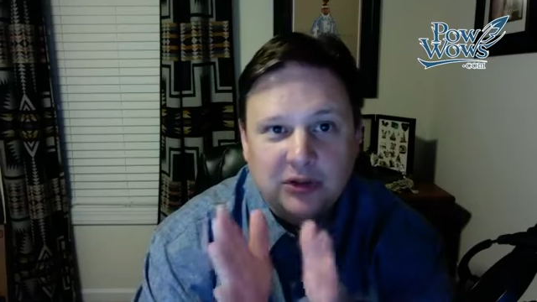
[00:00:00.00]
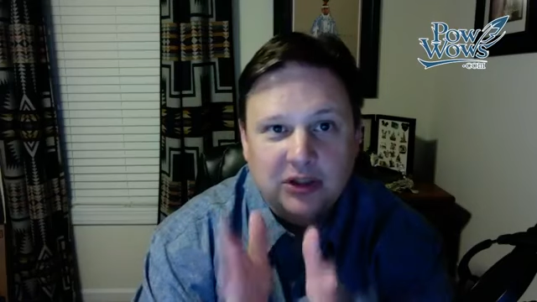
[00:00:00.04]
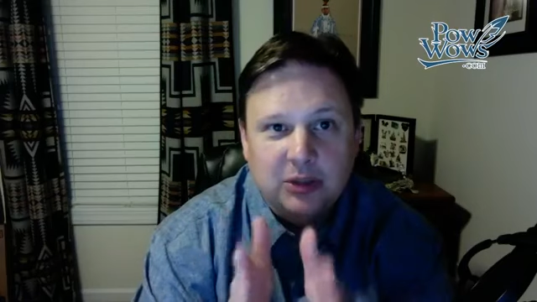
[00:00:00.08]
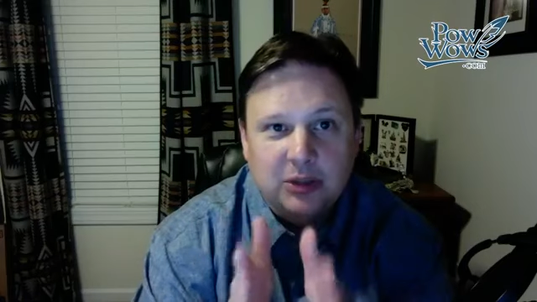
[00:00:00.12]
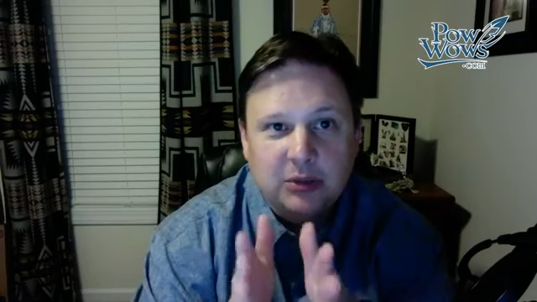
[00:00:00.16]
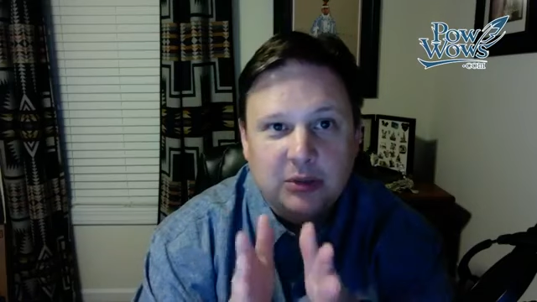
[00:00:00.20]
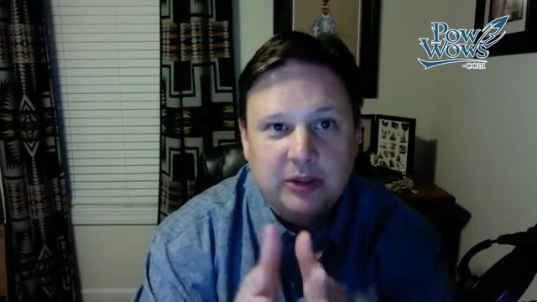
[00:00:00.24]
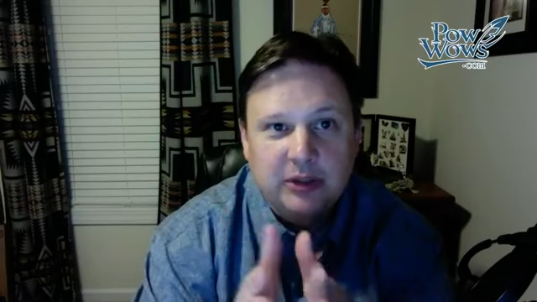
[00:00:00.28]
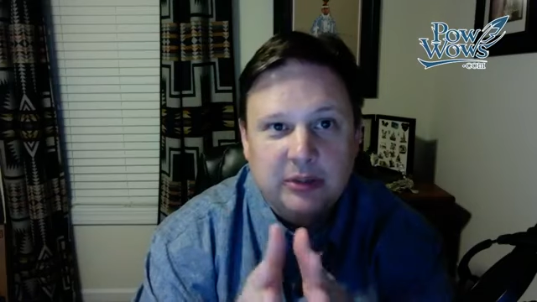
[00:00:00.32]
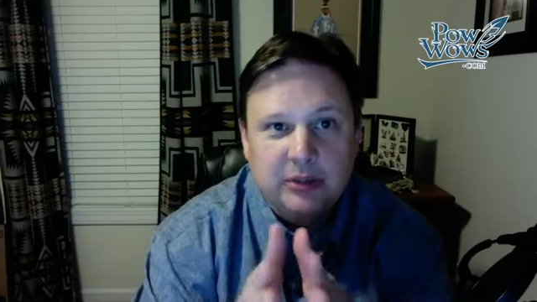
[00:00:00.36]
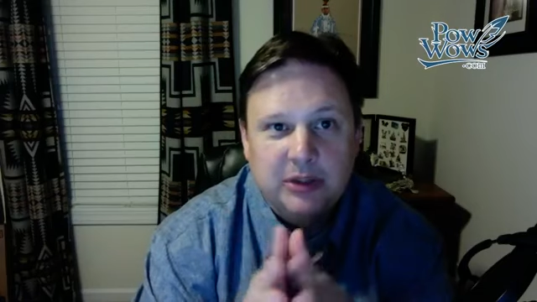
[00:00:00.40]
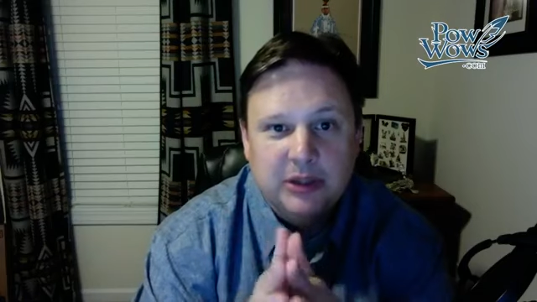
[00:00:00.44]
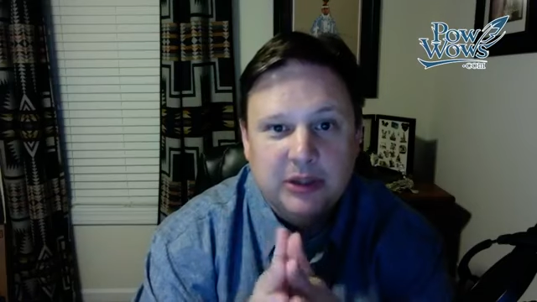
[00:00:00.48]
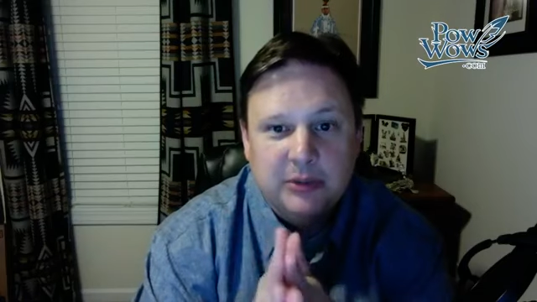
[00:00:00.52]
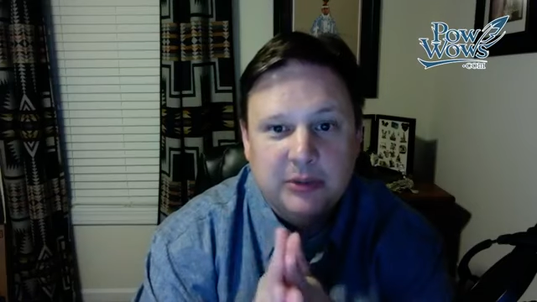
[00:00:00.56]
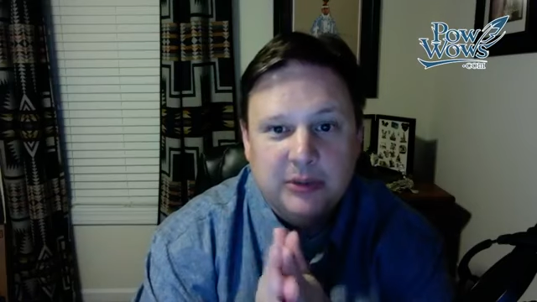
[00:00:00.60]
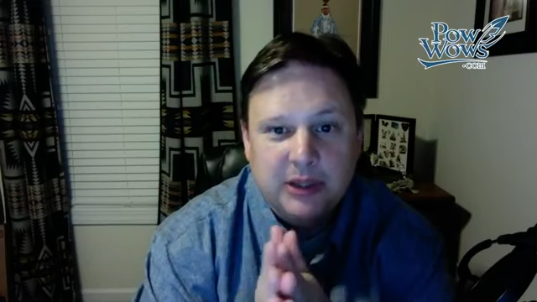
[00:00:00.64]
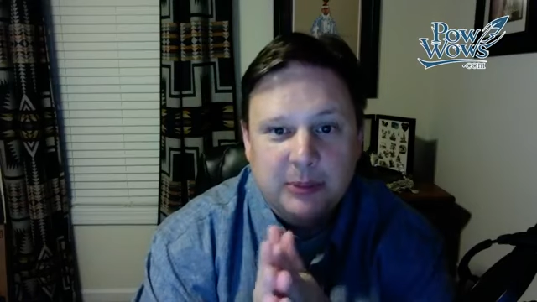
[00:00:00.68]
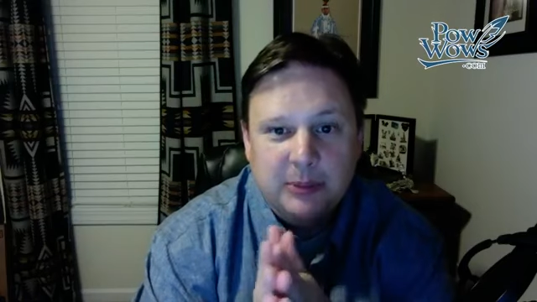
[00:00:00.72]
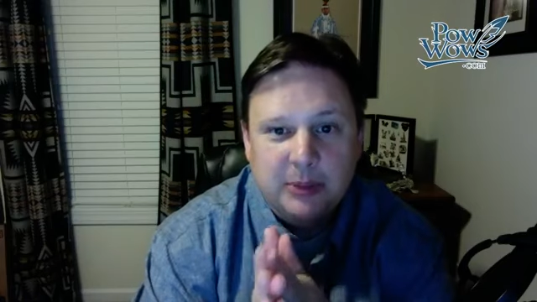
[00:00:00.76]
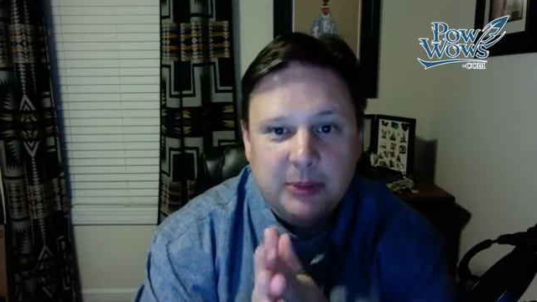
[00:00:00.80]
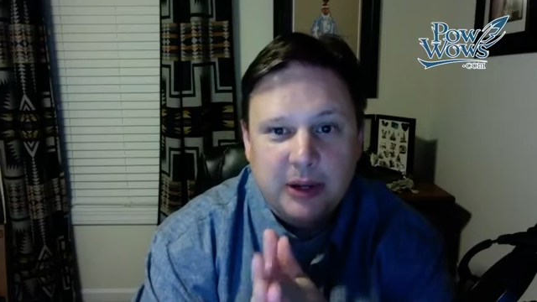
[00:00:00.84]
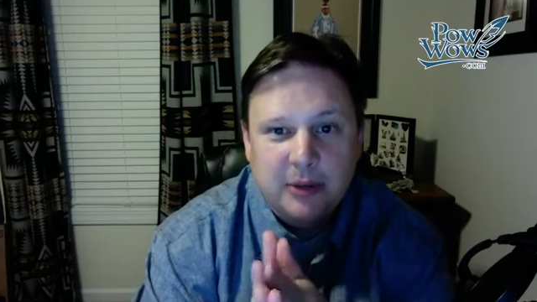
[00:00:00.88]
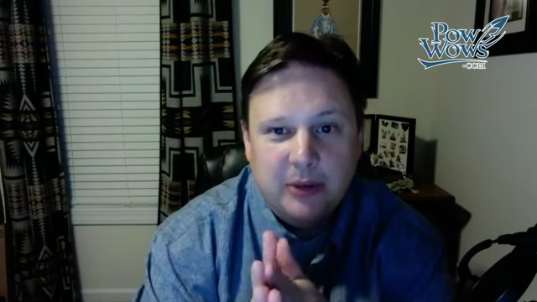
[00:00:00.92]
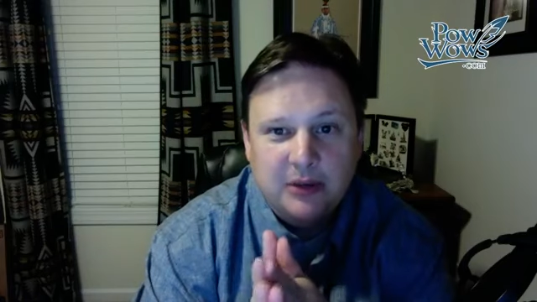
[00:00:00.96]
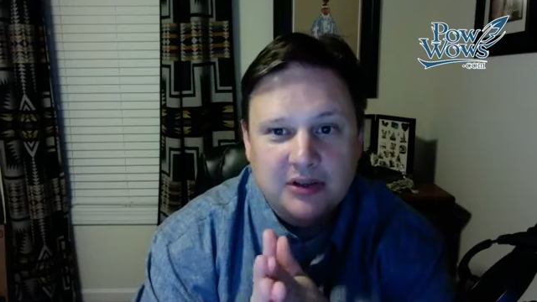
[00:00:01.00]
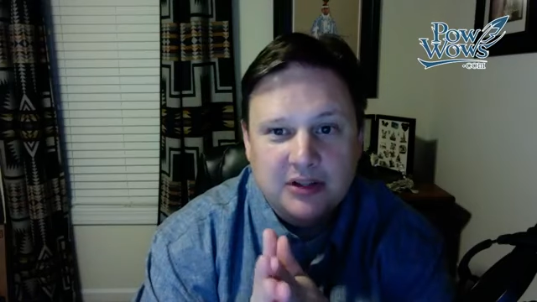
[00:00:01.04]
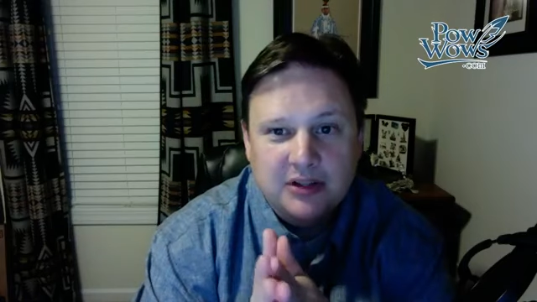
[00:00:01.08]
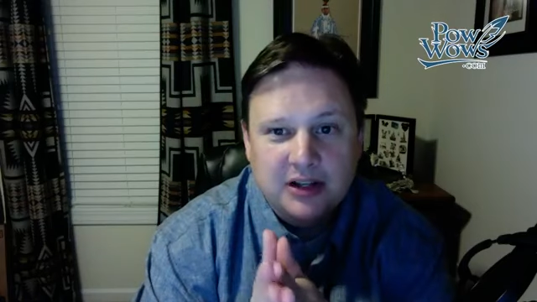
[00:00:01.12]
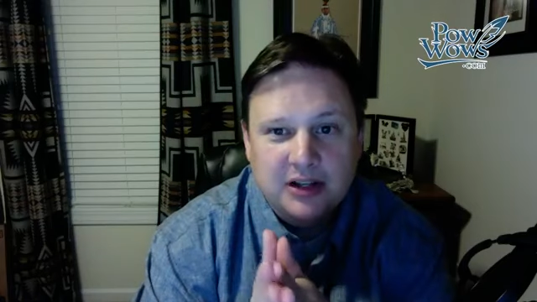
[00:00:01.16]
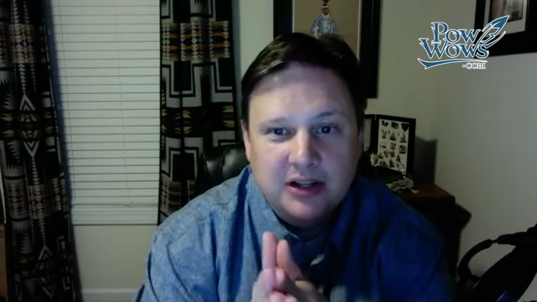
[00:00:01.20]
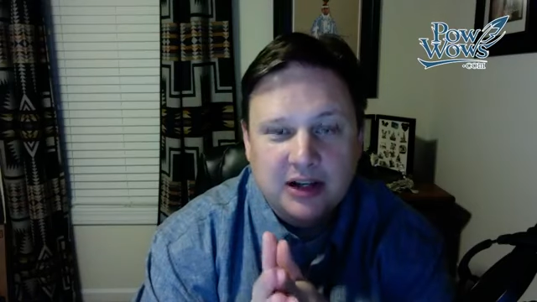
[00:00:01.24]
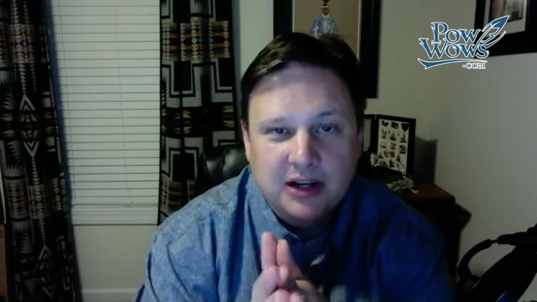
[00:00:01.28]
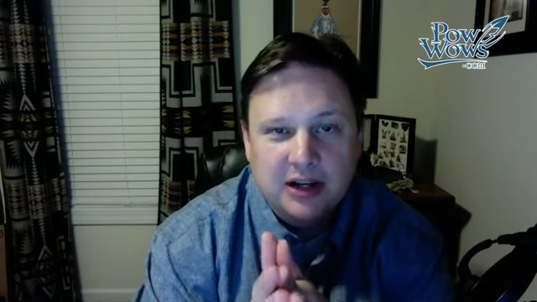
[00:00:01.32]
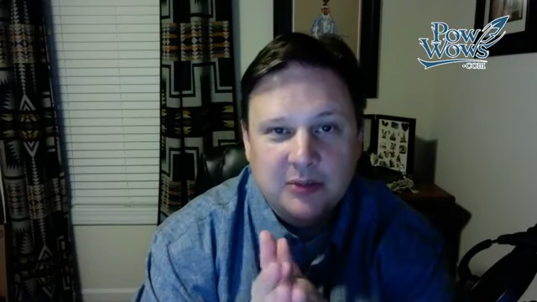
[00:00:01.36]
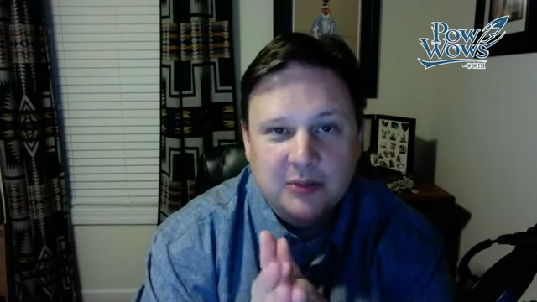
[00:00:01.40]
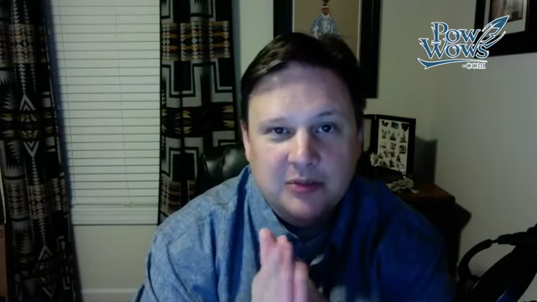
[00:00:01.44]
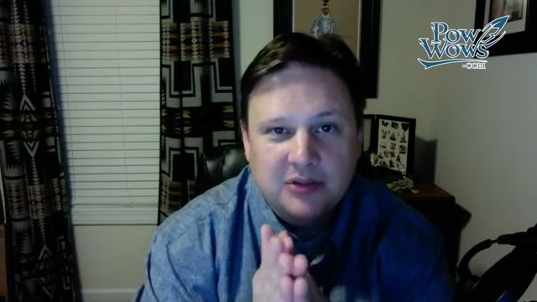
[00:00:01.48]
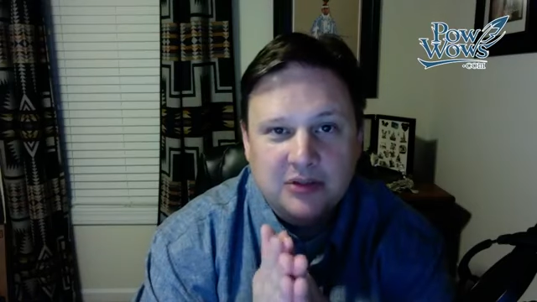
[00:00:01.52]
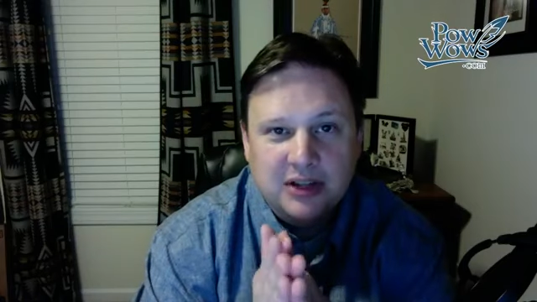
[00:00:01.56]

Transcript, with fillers: www.powwows.com